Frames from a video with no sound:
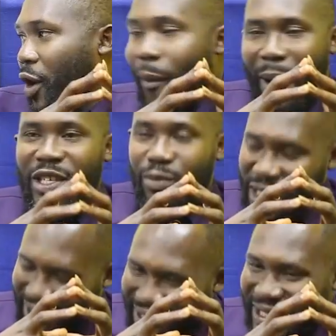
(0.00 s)
Omet
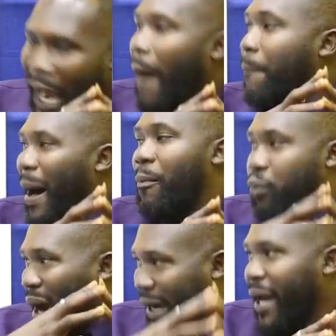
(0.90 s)
mean this guy
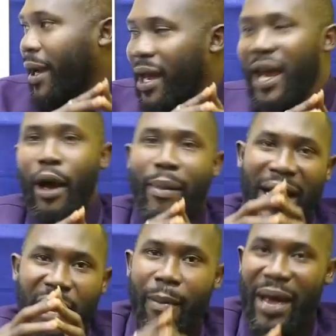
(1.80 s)
Babuaken. I'm
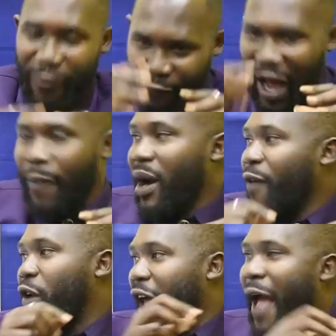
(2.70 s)
not about the flag bearer
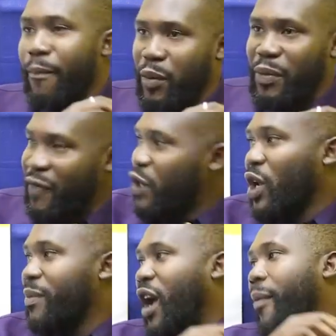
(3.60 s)
for the MPP
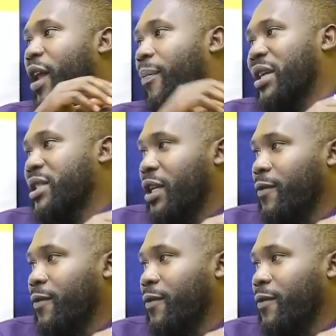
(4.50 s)
eventually becoming the president.